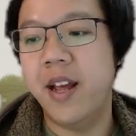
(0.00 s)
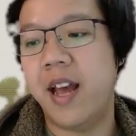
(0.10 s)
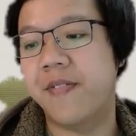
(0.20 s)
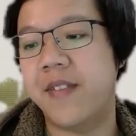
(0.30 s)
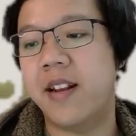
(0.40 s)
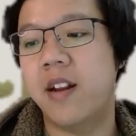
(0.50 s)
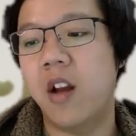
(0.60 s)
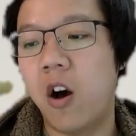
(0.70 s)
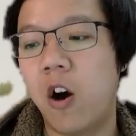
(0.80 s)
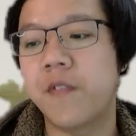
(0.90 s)
and that
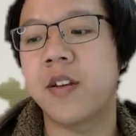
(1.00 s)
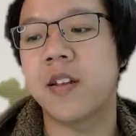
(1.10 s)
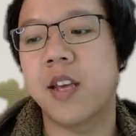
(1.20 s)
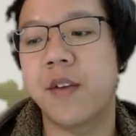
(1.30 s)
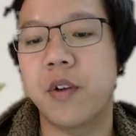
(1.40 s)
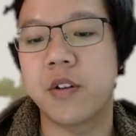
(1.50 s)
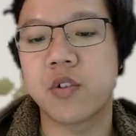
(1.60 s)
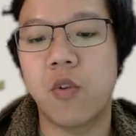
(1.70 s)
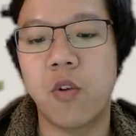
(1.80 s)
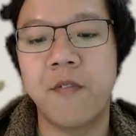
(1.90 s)
often gives
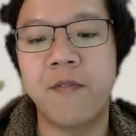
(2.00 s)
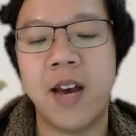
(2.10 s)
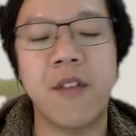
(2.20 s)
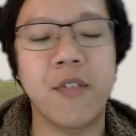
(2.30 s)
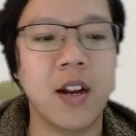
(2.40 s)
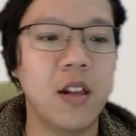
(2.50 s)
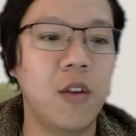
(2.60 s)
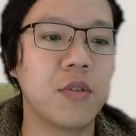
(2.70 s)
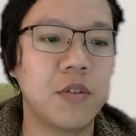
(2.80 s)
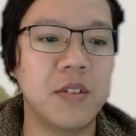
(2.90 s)
score very
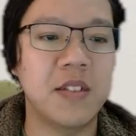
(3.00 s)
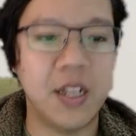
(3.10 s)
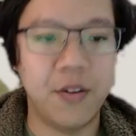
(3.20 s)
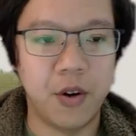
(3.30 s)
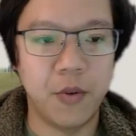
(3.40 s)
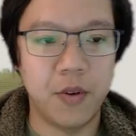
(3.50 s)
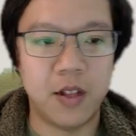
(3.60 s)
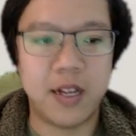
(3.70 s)
close to 0.